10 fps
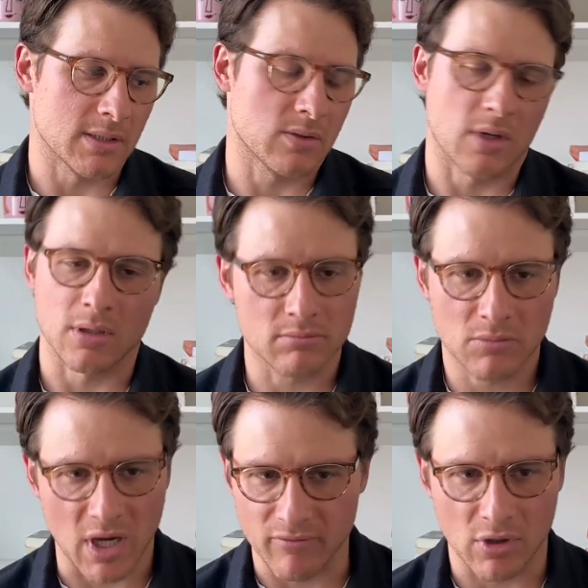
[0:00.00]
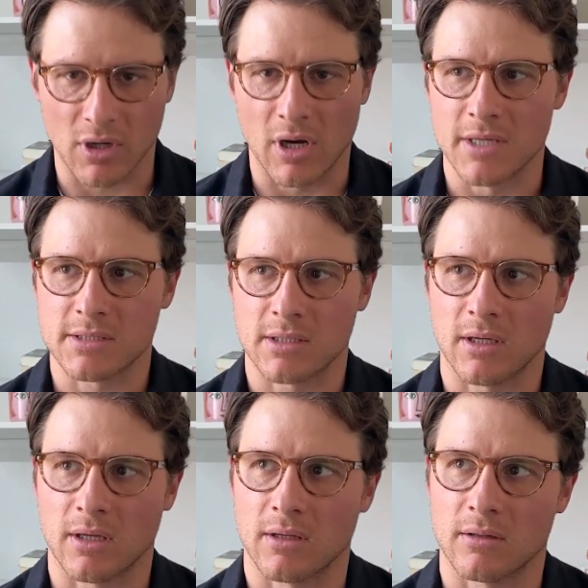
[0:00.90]
it so I could cover costs
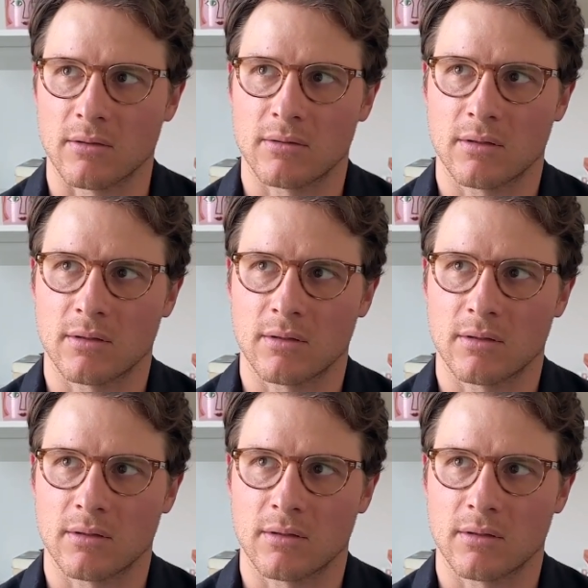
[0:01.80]
and